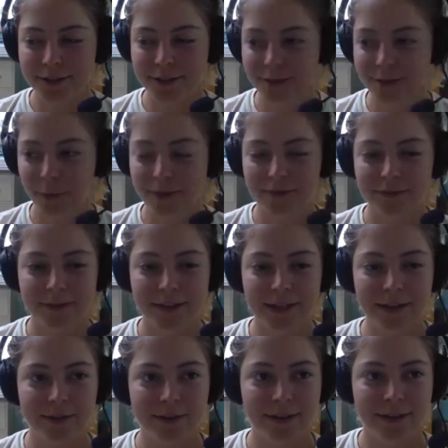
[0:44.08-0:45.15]
to start with a
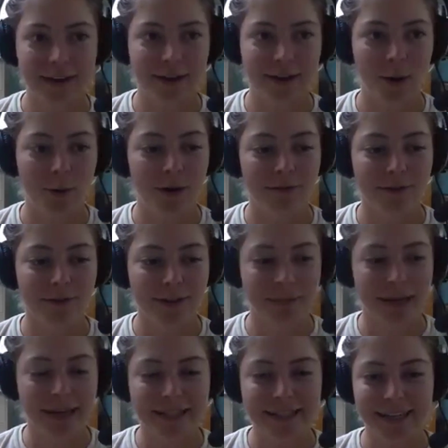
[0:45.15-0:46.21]
video to kind of go over the
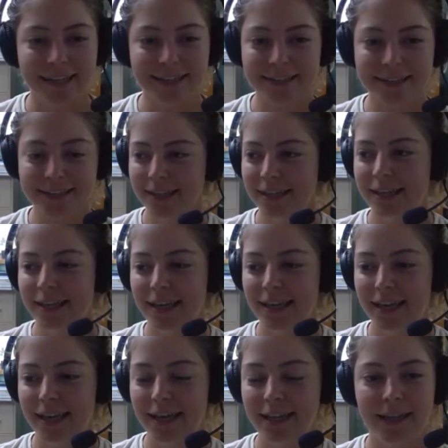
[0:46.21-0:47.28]
basics.
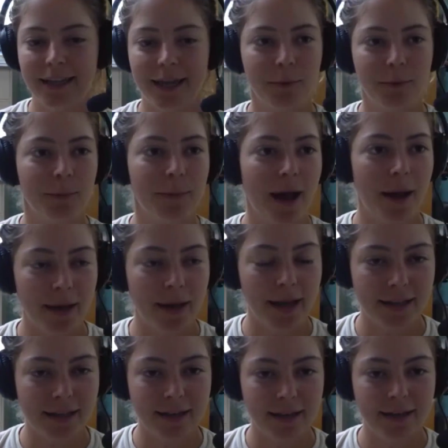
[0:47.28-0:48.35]
And then we'll pop
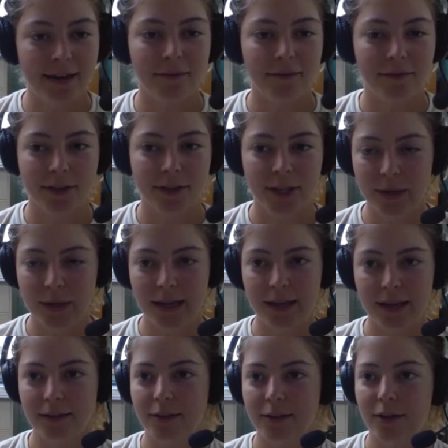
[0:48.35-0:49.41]
back in and have the
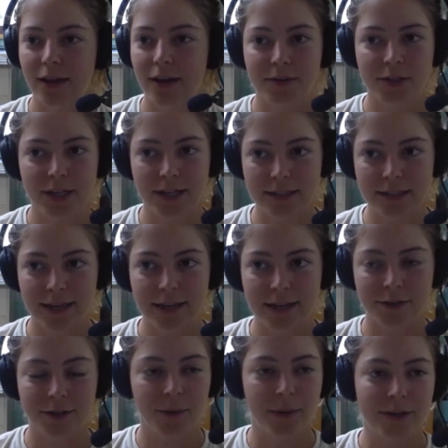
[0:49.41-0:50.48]
Q&A. You'll have a chance to
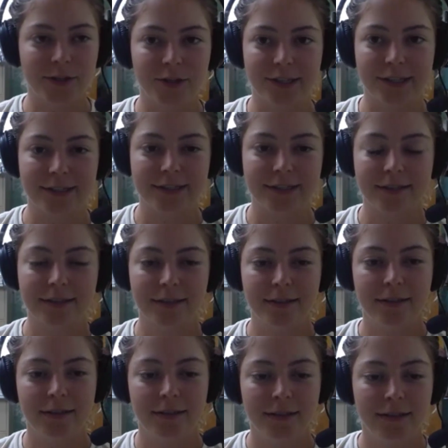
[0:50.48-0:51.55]
ask your questions.
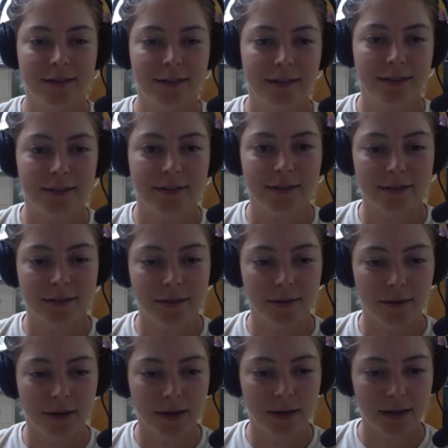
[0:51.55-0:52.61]

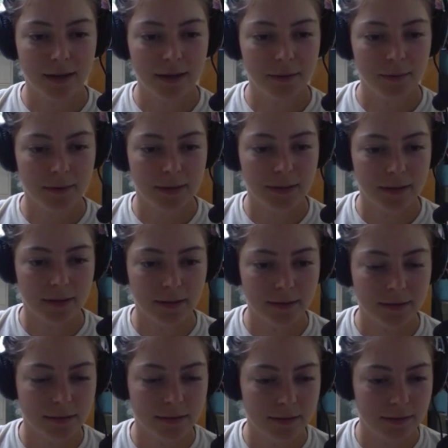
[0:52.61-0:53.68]
So I will
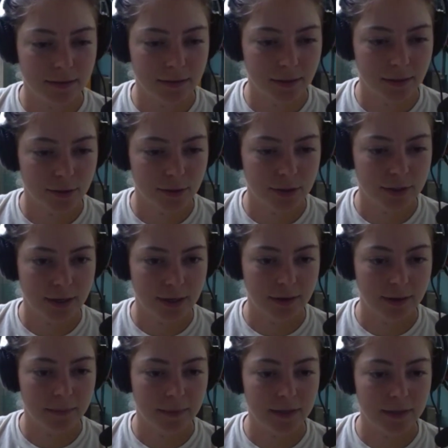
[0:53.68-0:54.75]
start
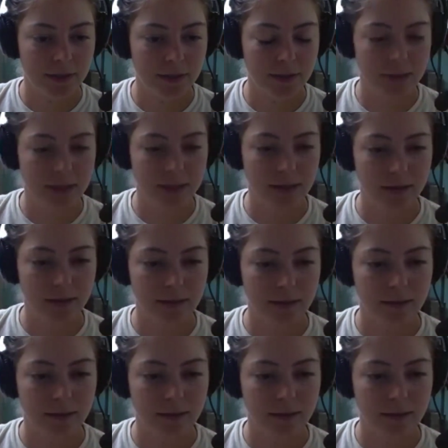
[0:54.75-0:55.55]
sharing my screen.